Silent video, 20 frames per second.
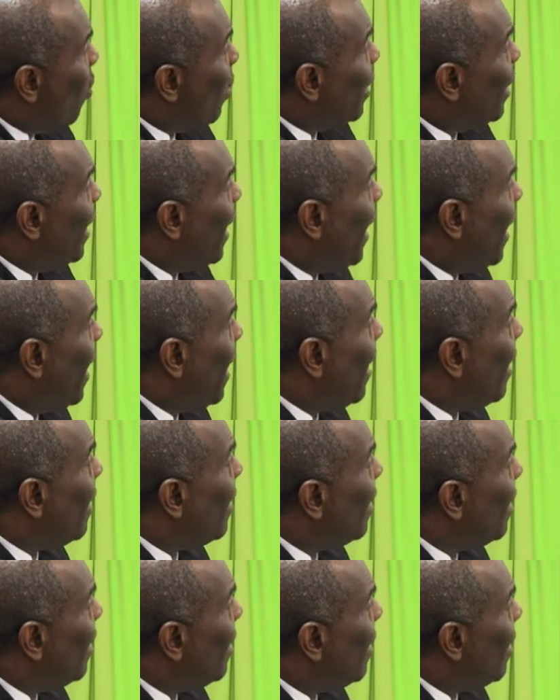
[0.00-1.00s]
the
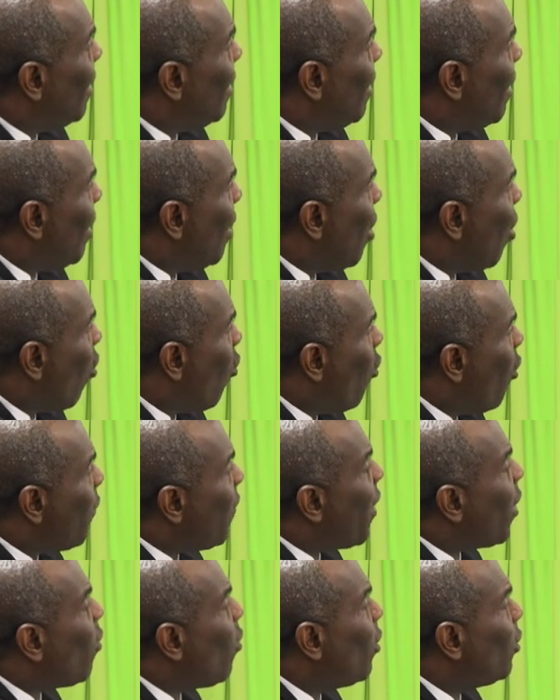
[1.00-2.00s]

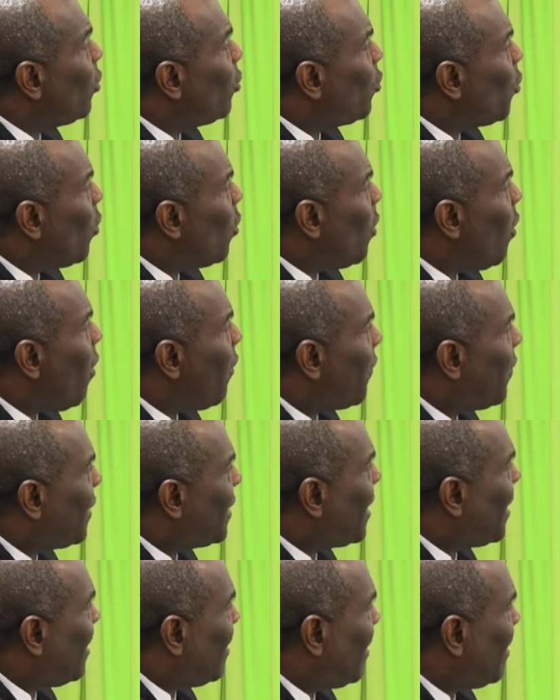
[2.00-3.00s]
river control
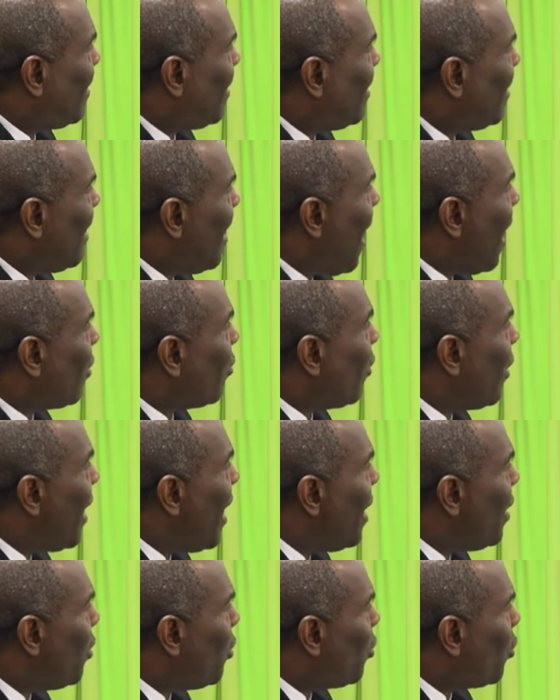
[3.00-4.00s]
officers are
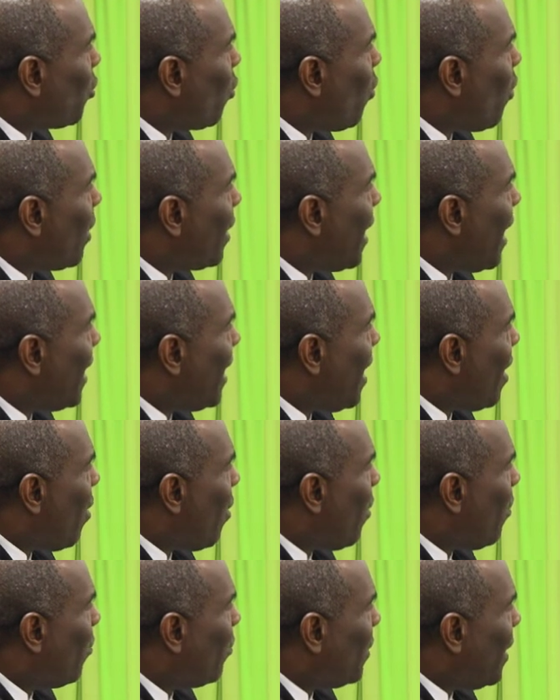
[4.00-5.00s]
to ensure that
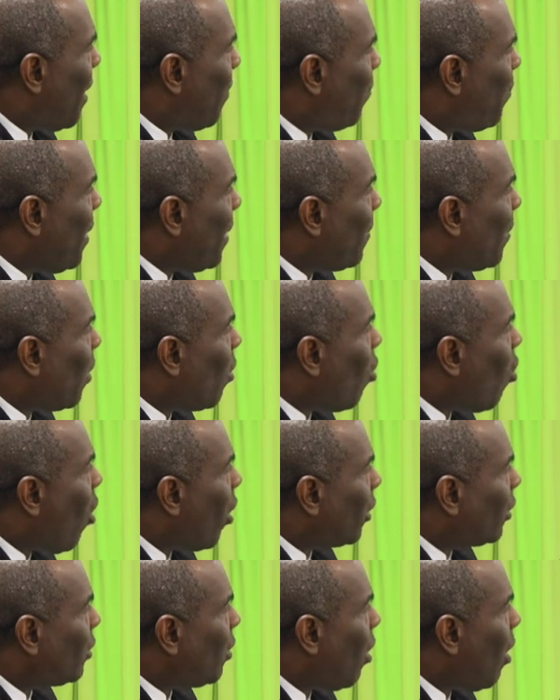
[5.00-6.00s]
their people
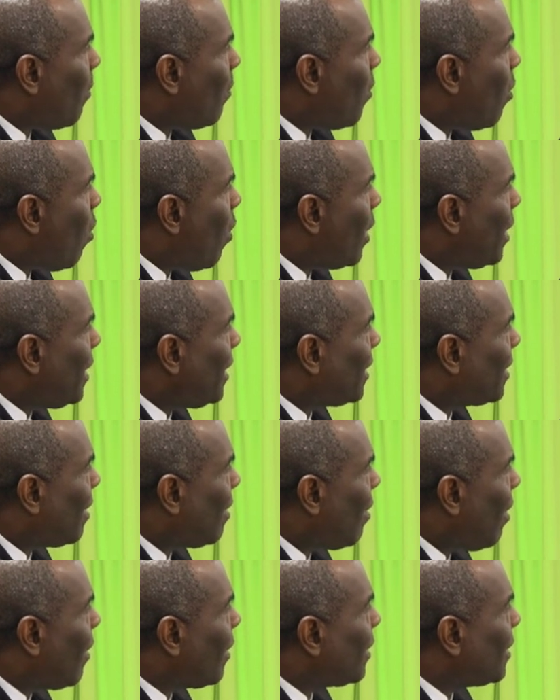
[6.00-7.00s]
cut up all these
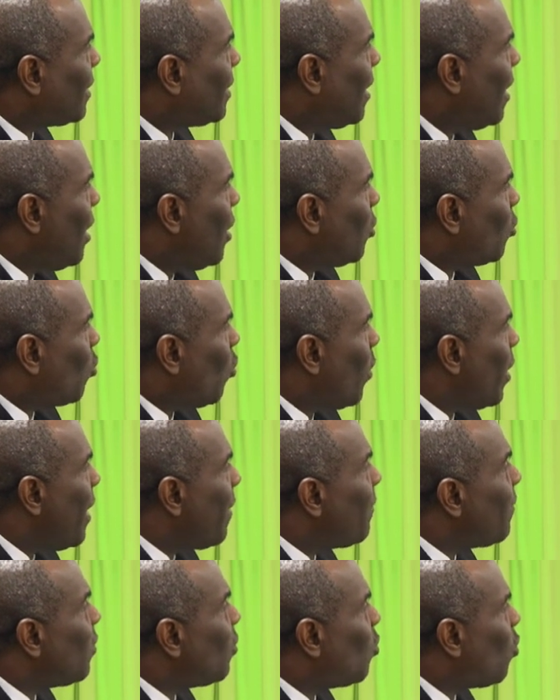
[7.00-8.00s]
logs. So
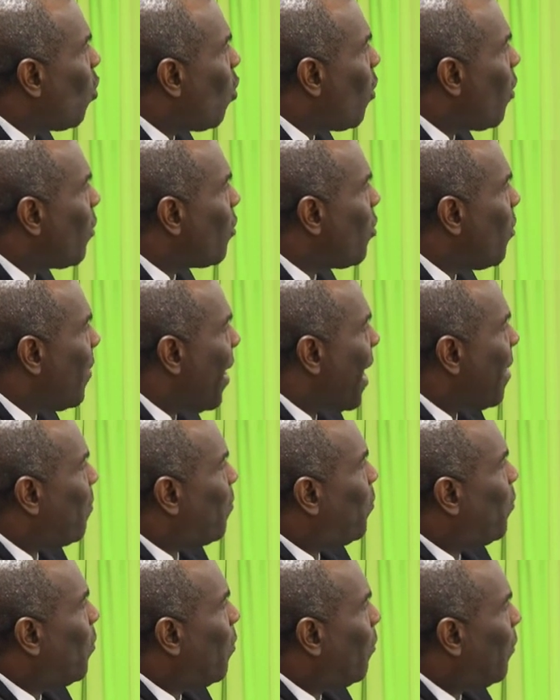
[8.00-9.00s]
even though you might
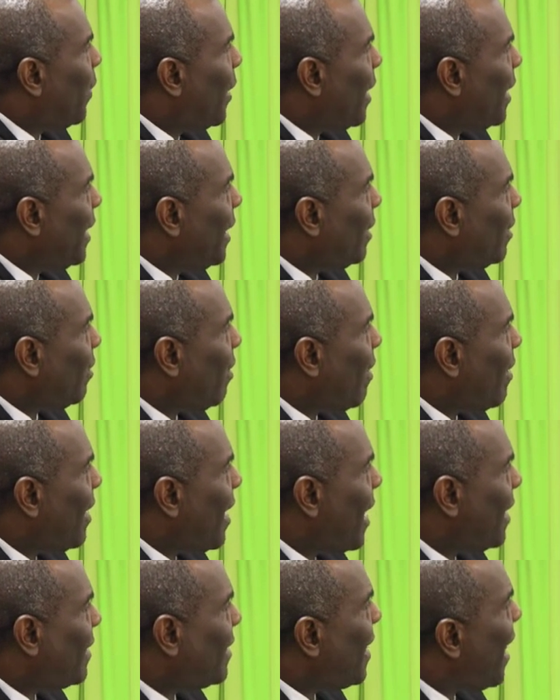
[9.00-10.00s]
burn it on
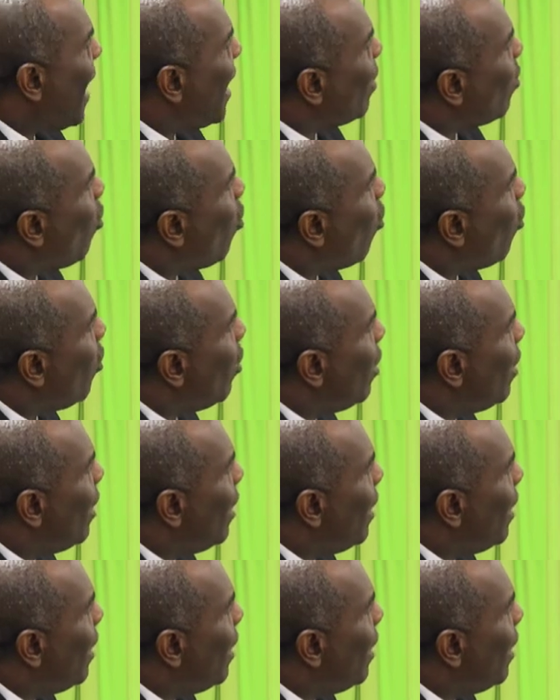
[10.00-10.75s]
that side, or